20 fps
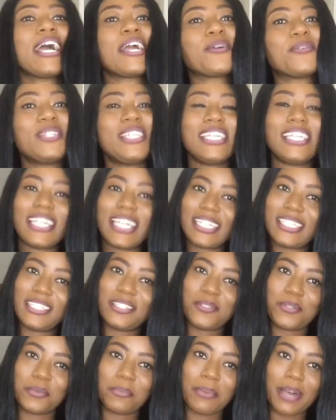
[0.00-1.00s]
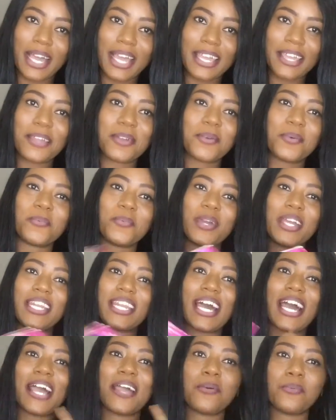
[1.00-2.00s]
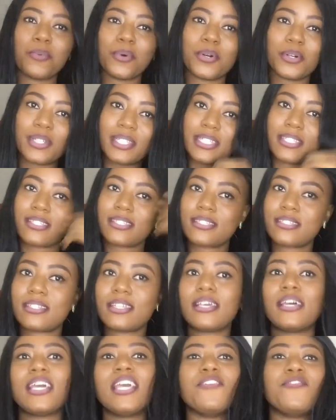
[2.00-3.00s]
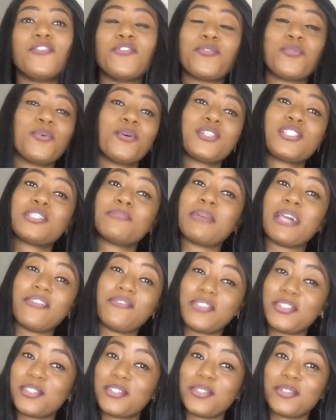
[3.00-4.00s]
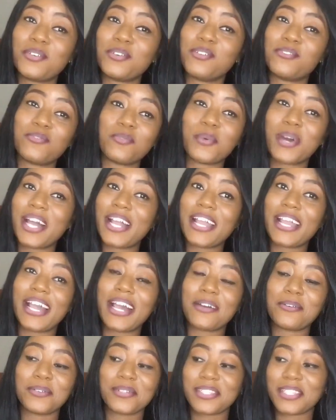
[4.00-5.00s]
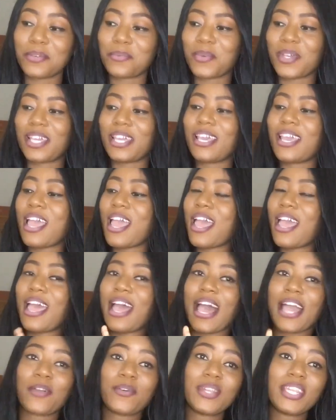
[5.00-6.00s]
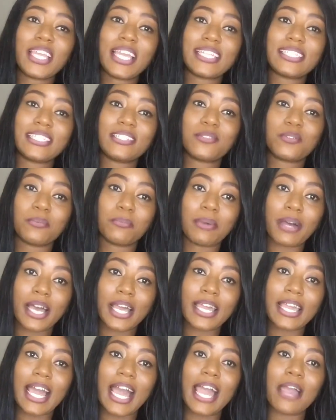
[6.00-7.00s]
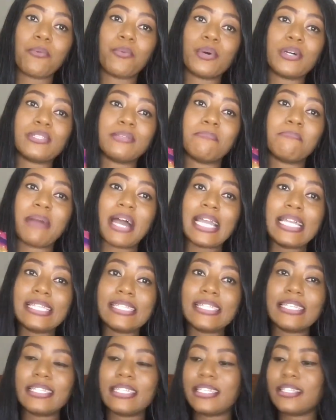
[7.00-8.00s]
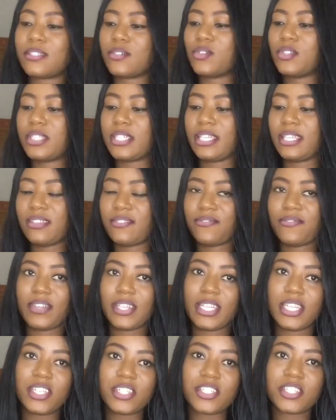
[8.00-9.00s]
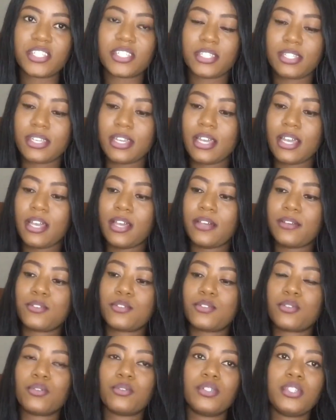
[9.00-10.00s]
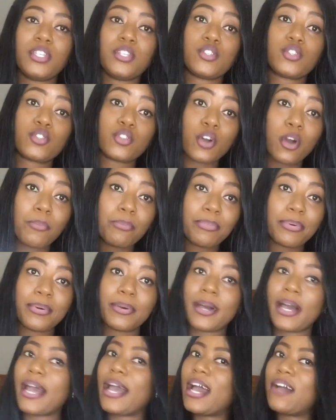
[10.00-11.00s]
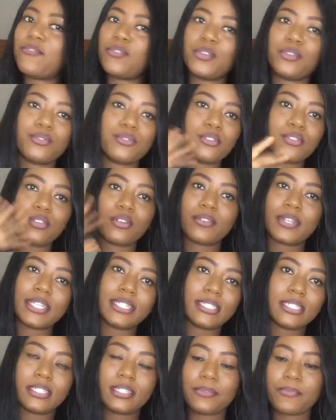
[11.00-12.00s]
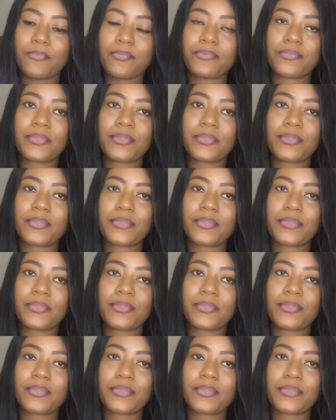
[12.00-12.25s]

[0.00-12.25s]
I couldn't get it to buy when I was, if you've watched my video of why I was away, I couldn't get it to buy. I was mizing it until it finished. So the soap I have used already,